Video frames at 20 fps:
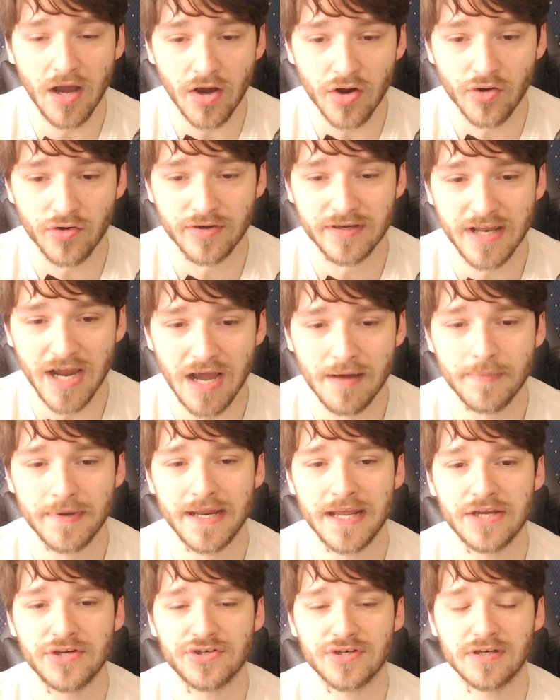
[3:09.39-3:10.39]
utter
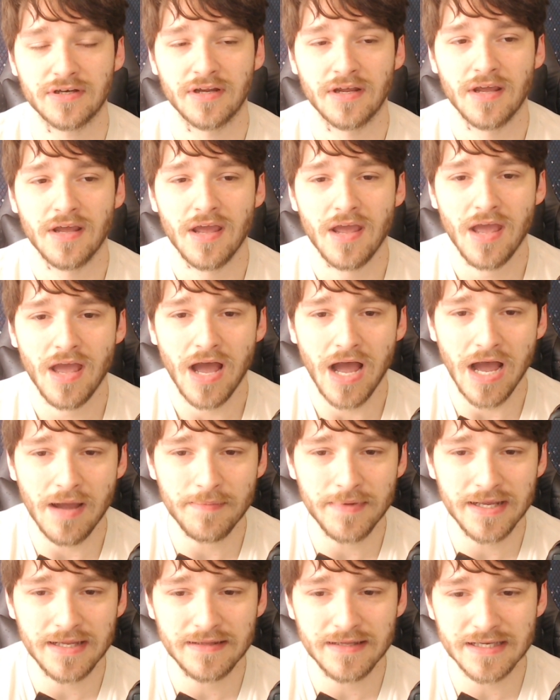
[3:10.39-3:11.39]
domination. I
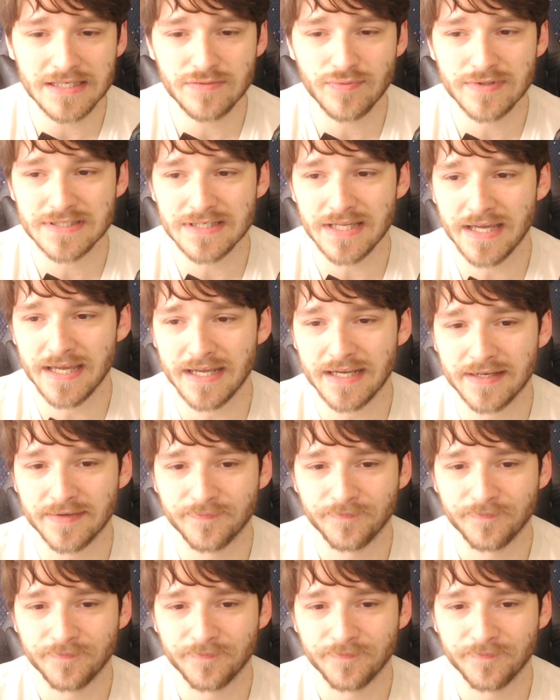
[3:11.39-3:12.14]
mean, this was like